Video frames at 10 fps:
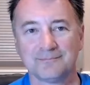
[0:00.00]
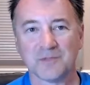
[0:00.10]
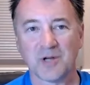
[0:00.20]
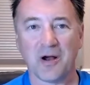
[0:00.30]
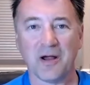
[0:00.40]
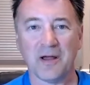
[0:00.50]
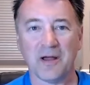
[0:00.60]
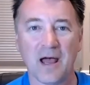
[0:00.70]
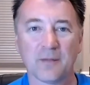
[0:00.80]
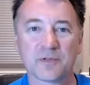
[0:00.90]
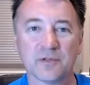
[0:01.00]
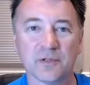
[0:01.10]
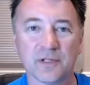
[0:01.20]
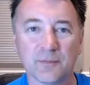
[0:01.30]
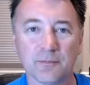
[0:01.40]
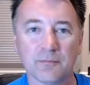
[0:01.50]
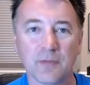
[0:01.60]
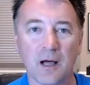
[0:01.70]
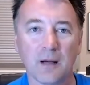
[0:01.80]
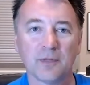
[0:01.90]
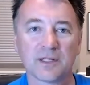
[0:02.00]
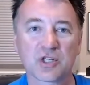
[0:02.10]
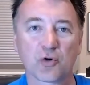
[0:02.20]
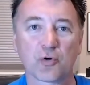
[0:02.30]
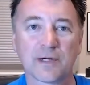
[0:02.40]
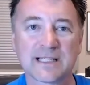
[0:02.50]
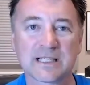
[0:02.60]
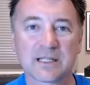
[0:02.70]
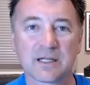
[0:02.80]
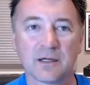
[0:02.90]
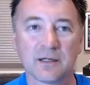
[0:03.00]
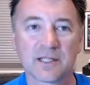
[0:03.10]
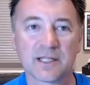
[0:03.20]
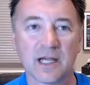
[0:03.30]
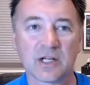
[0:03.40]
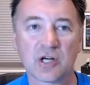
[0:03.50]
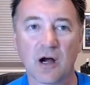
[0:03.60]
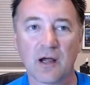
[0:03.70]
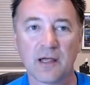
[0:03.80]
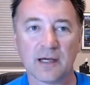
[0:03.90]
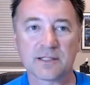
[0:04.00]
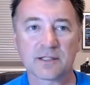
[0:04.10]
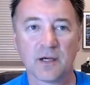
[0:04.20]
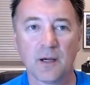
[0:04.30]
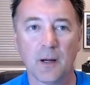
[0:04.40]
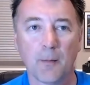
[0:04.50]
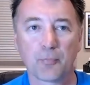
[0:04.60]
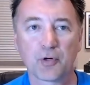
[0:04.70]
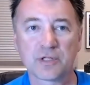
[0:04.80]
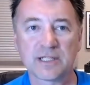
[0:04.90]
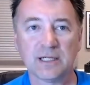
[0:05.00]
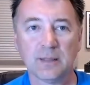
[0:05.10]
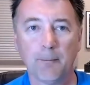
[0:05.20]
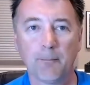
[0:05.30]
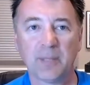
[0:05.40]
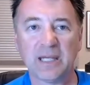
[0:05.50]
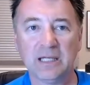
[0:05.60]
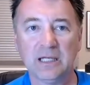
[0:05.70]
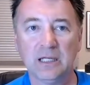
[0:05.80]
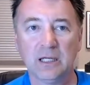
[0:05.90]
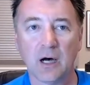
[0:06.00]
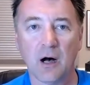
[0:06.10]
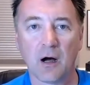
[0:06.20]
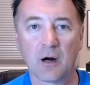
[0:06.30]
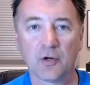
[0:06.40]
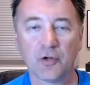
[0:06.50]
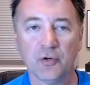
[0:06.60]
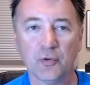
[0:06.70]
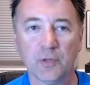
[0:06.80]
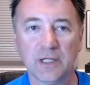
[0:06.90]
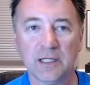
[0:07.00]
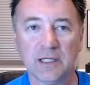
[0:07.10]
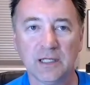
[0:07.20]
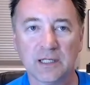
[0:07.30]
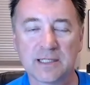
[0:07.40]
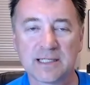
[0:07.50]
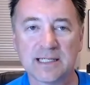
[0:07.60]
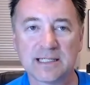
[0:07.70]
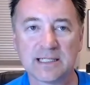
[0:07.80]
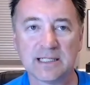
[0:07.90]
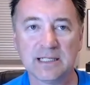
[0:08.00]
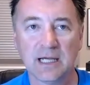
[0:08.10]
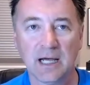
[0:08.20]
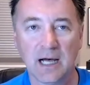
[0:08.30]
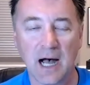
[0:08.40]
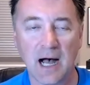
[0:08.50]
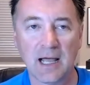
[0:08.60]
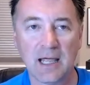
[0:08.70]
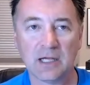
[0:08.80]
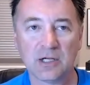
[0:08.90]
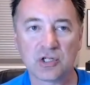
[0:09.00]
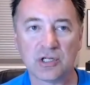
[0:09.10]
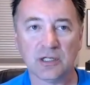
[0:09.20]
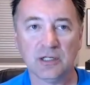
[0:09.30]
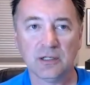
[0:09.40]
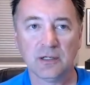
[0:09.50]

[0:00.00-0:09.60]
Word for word: All right, absolutely. Um, it's Chris, C H R I S, Pruetting, P R U E T T I N G.